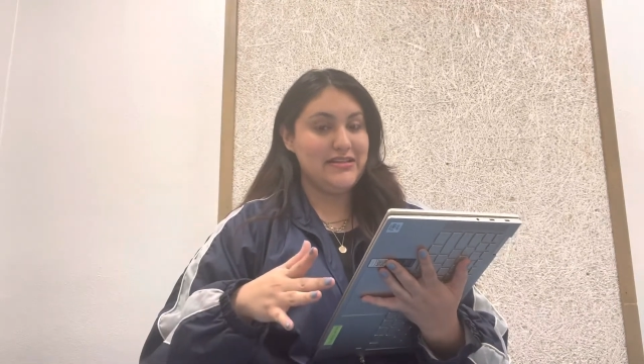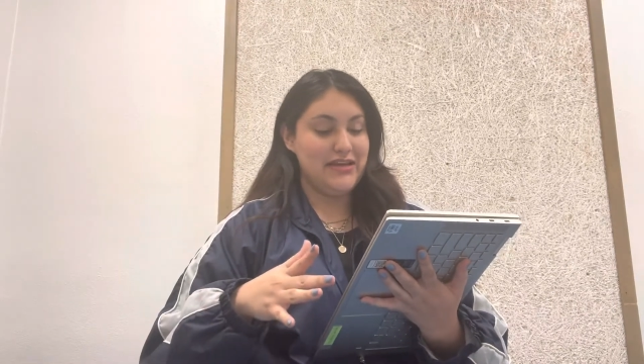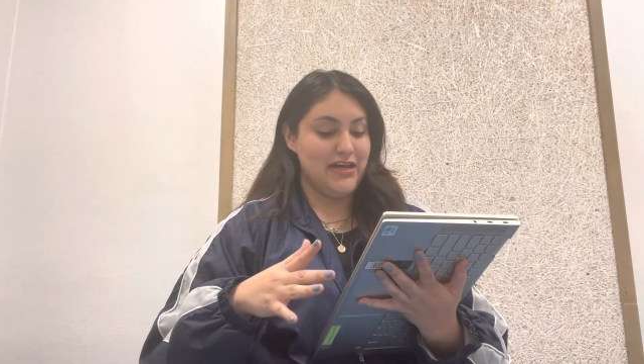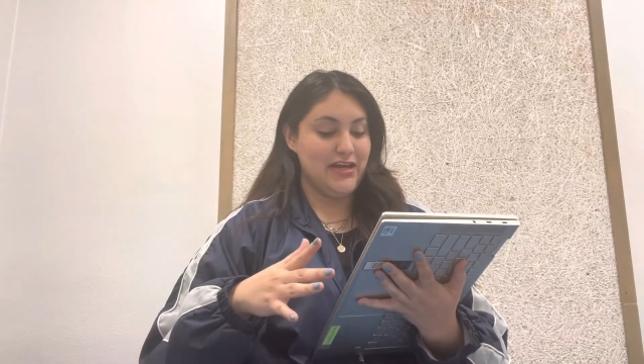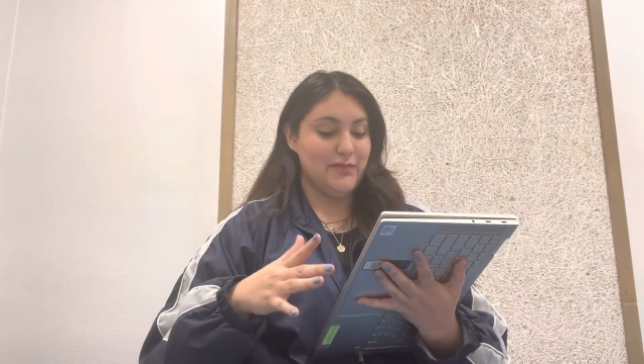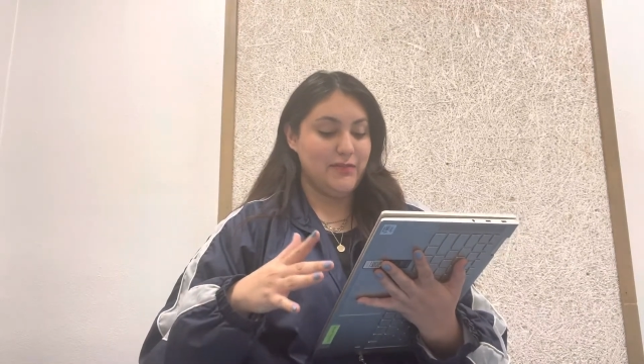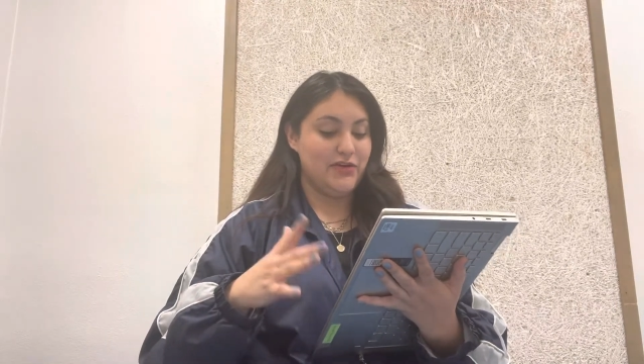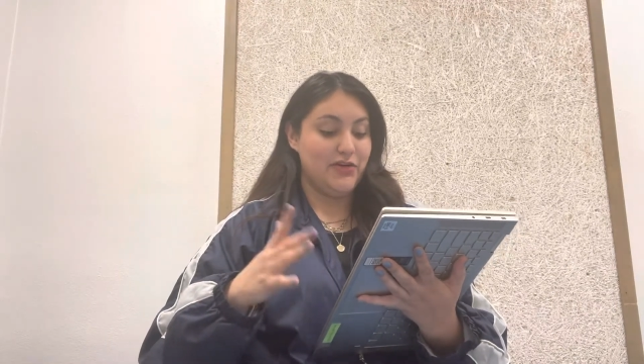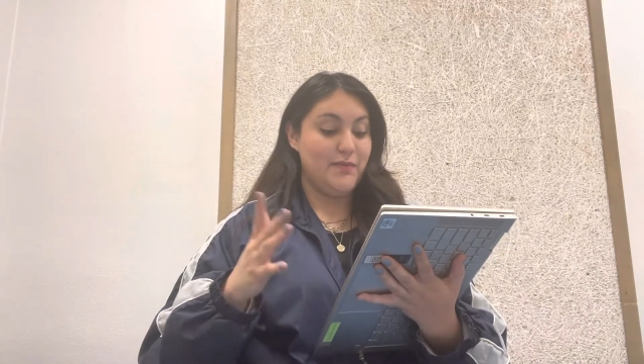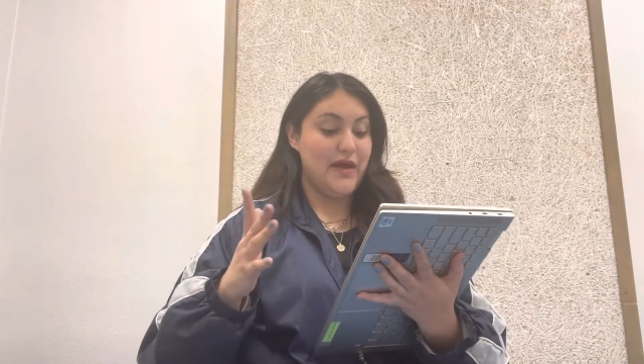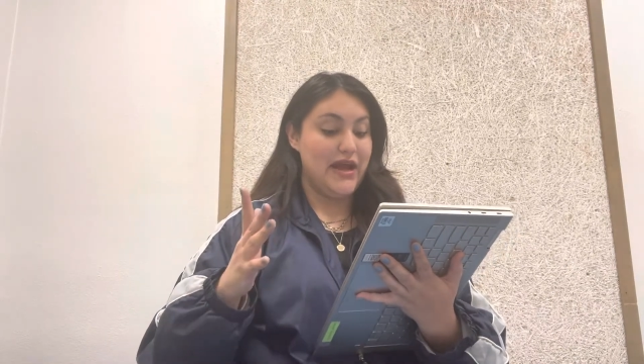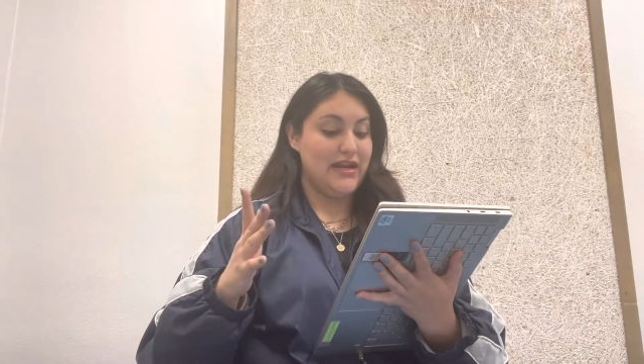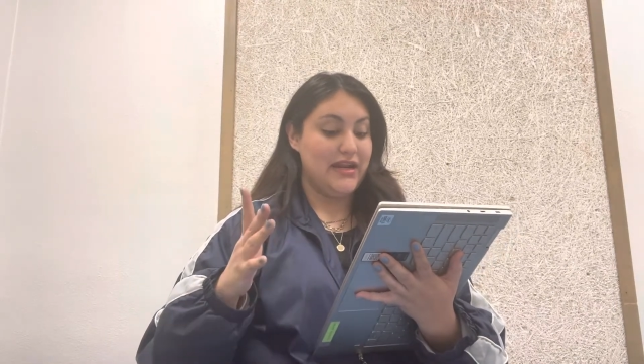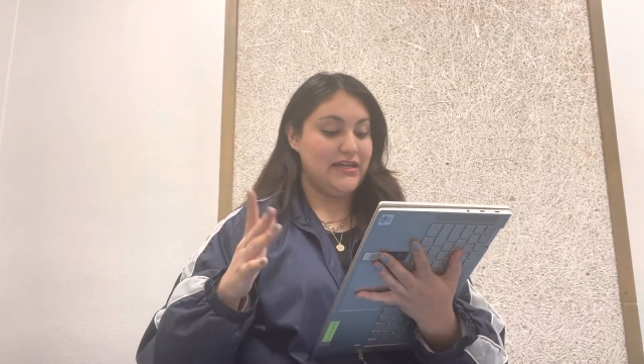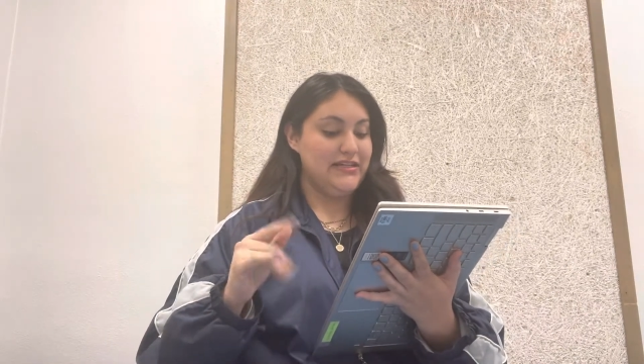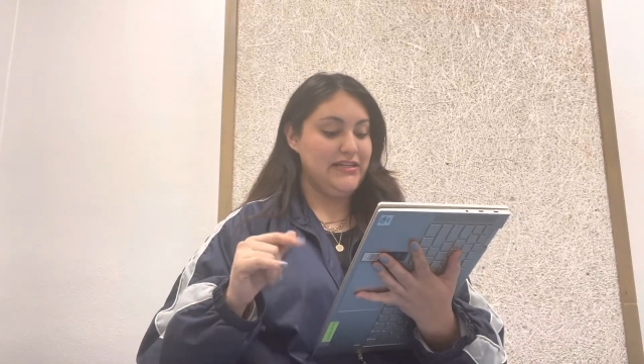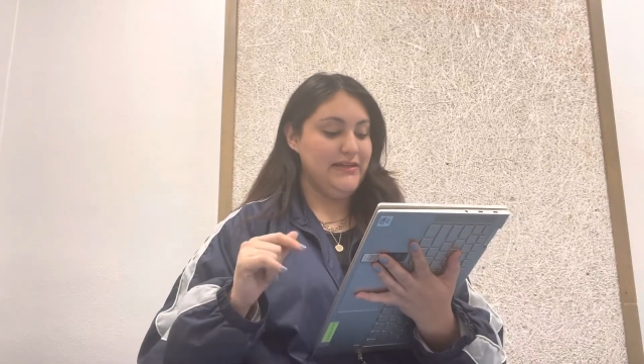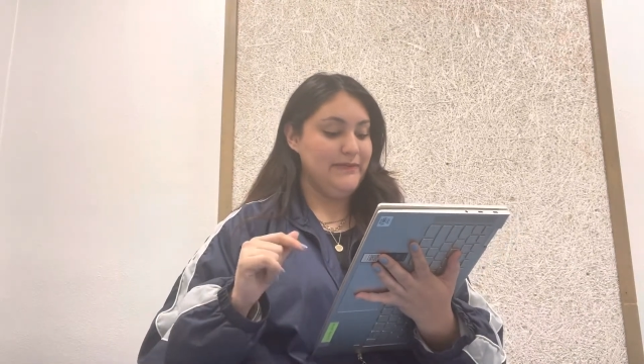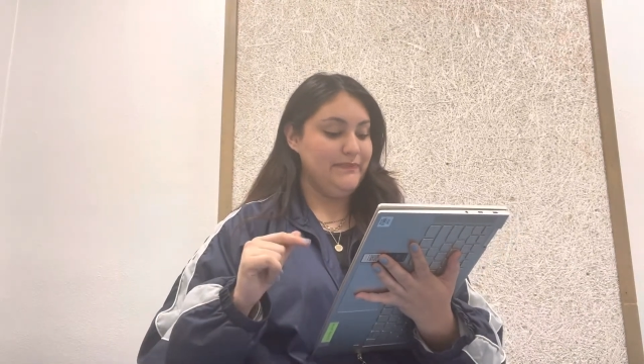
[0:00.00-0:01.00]

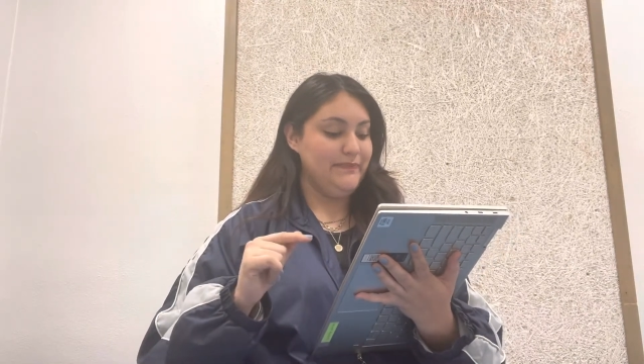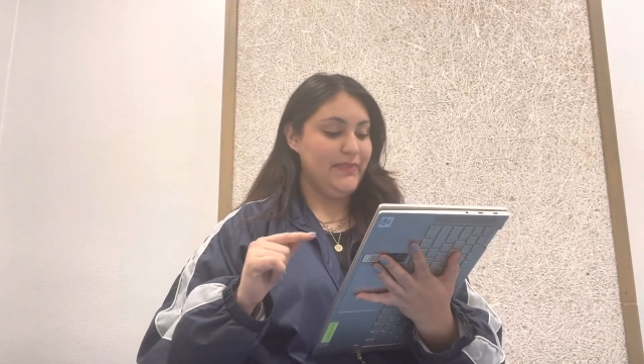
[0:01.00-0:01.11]
chromatically.